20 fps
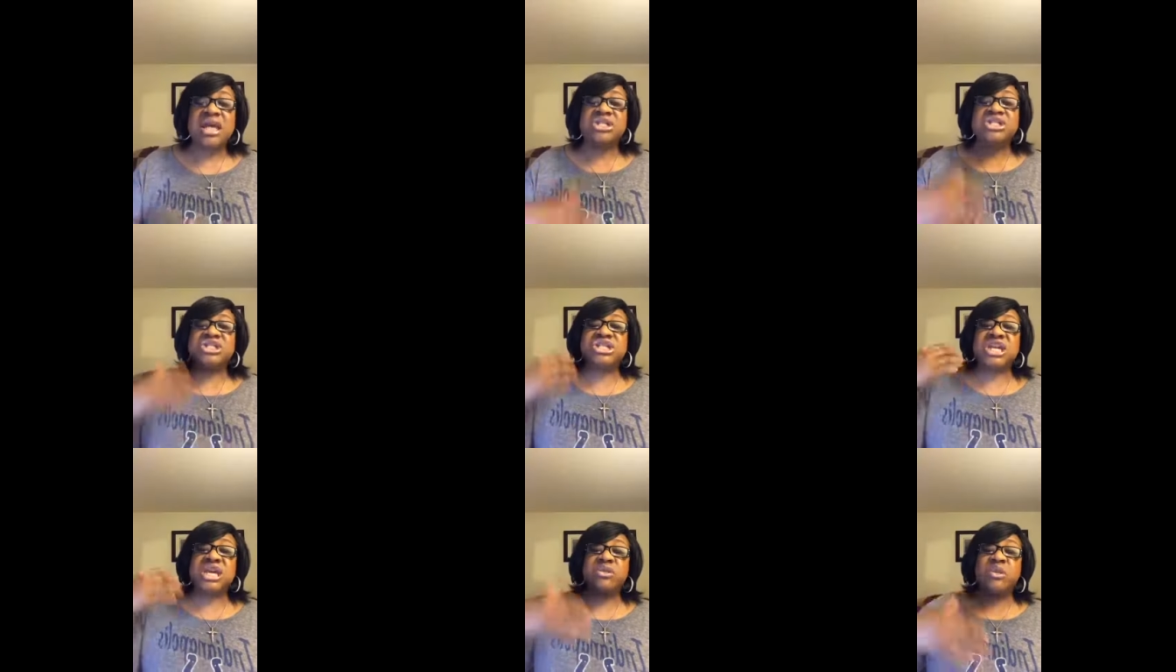
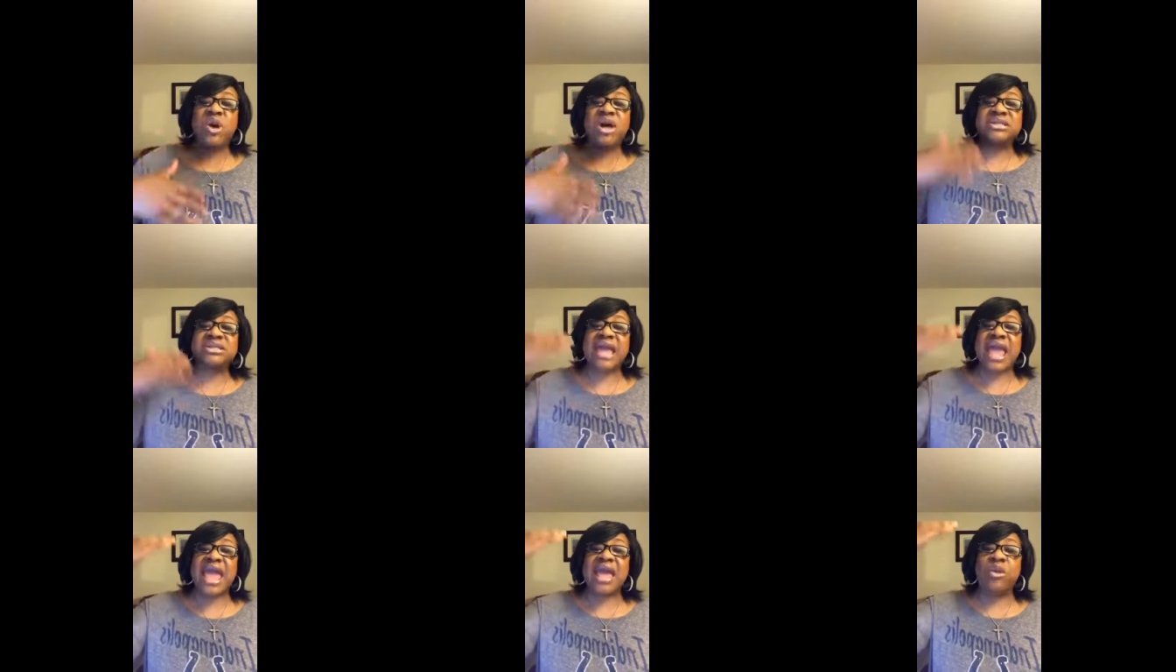She
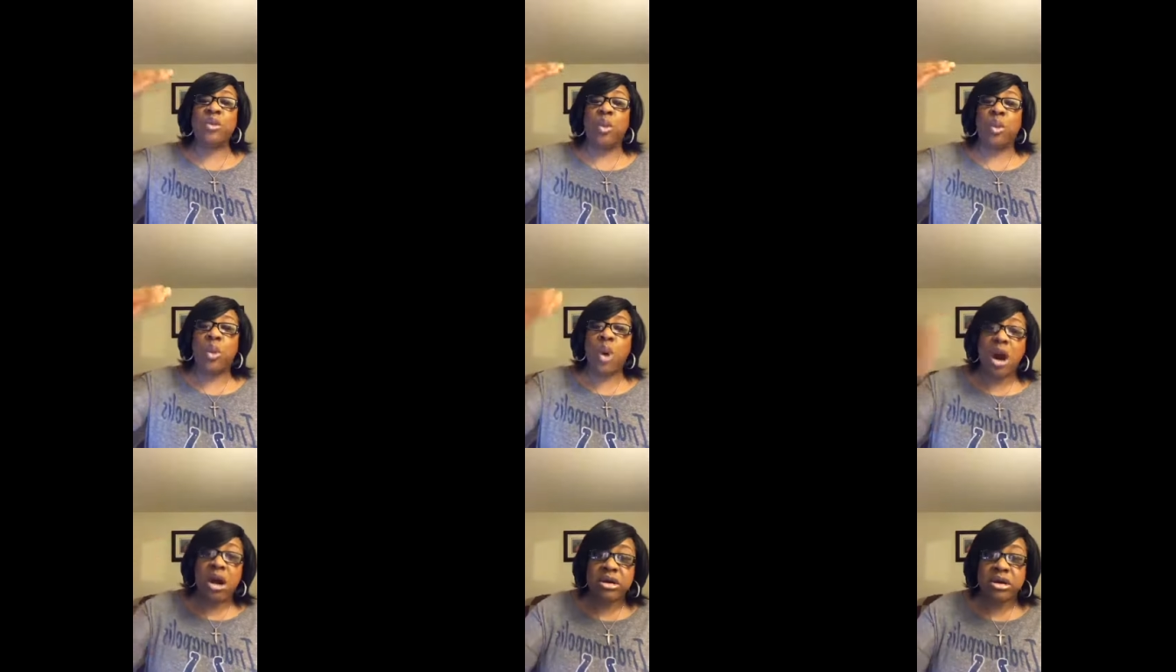was a
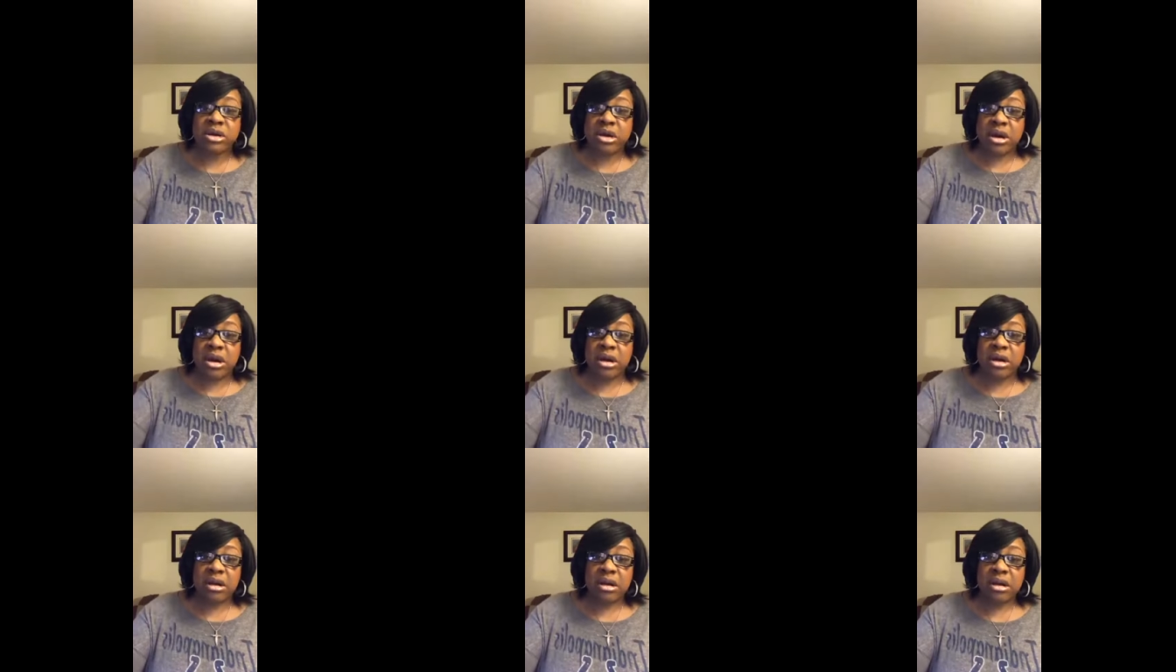
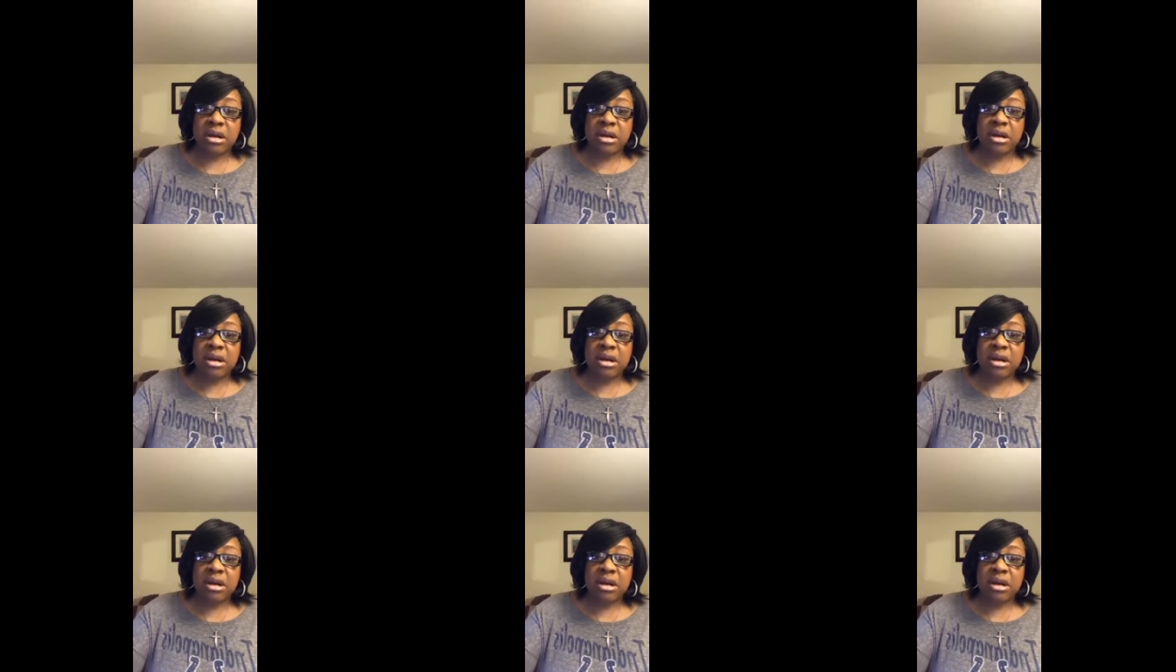worker